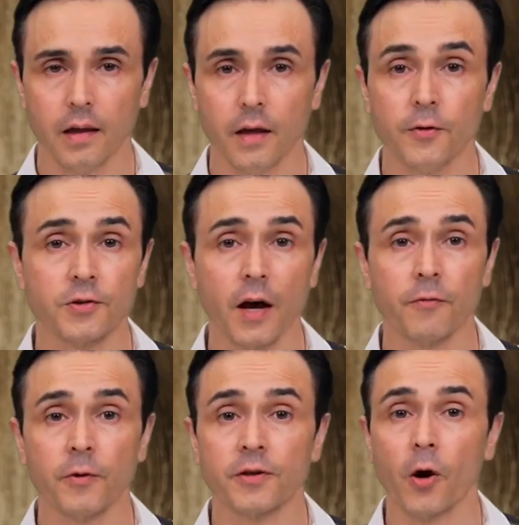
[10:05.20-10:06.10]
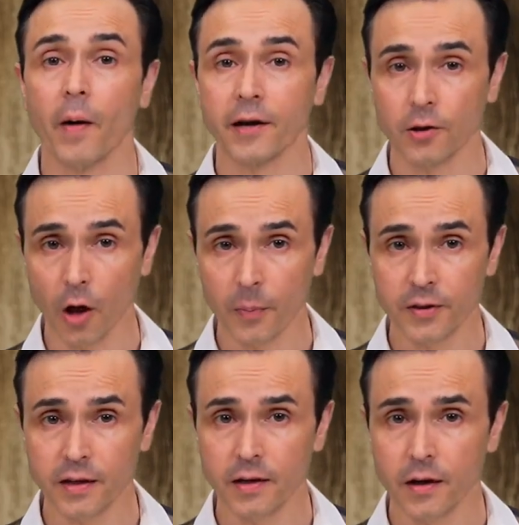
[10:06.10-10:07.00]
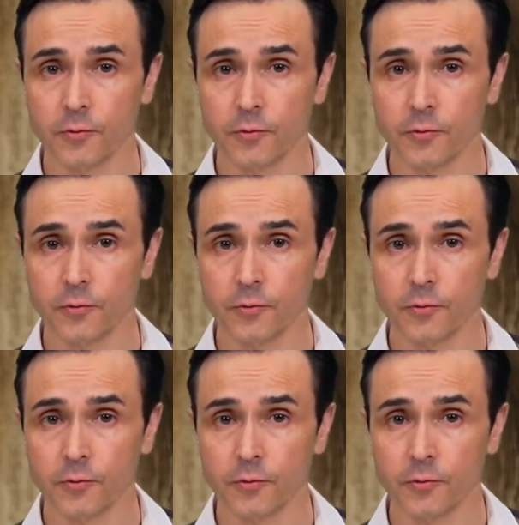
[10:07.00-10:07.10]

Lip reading: If you suffer with coagulopathy,